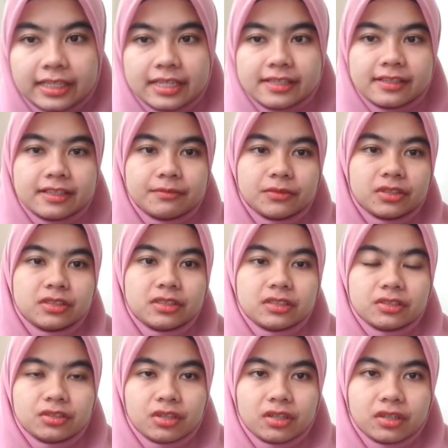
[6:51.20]
I'm gonna
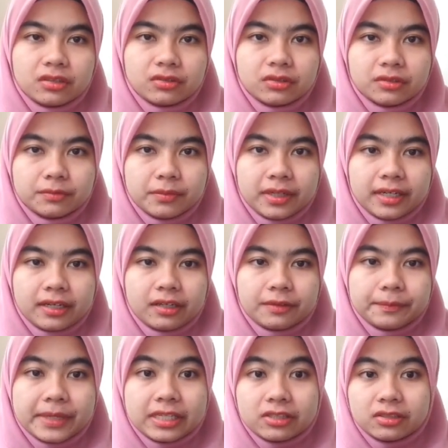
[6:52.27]
talk about
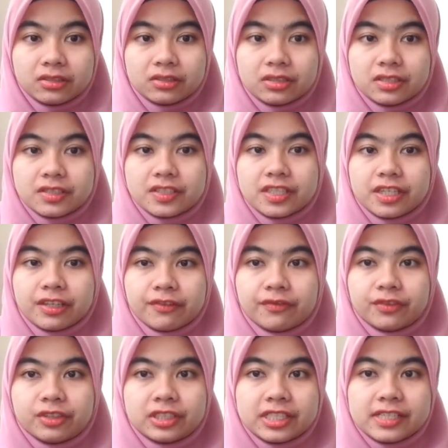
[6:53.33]
methodology
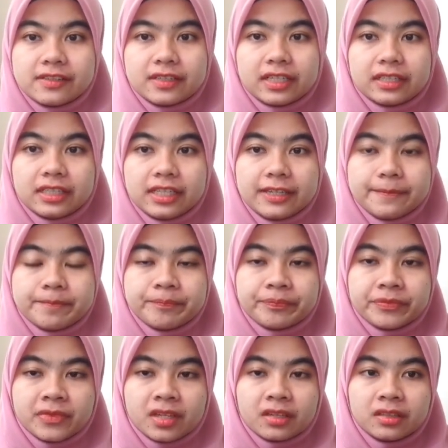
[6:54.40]
for this study.
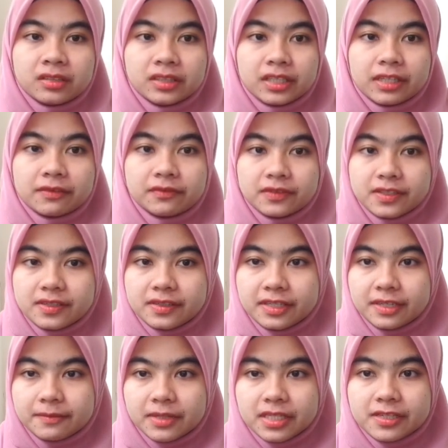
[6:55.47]
Okay, first
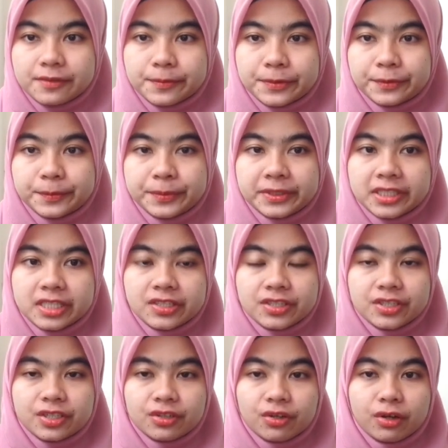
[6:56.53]
step is
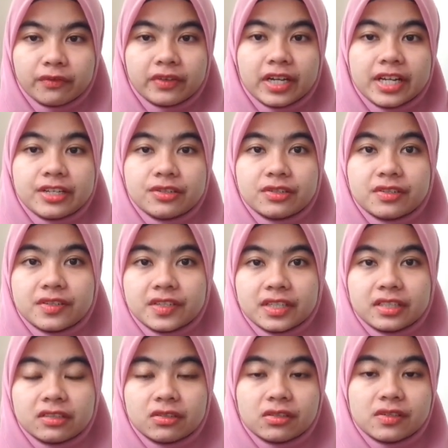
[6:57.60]
preparation of hydrogel
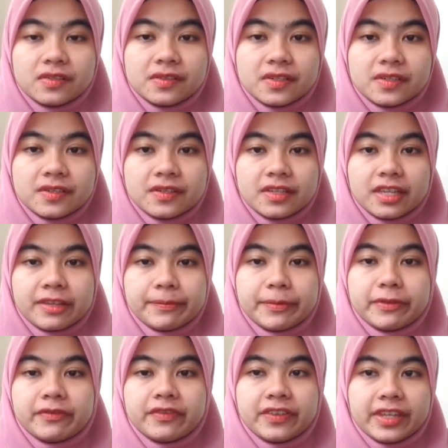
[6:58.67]
consisting
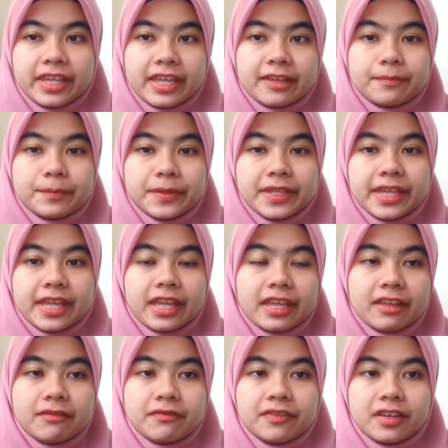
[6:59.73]
PVA and PAA
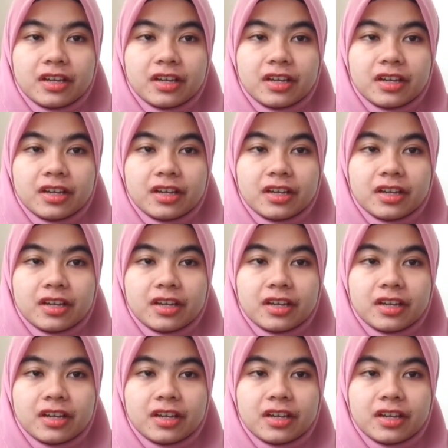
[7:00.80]
via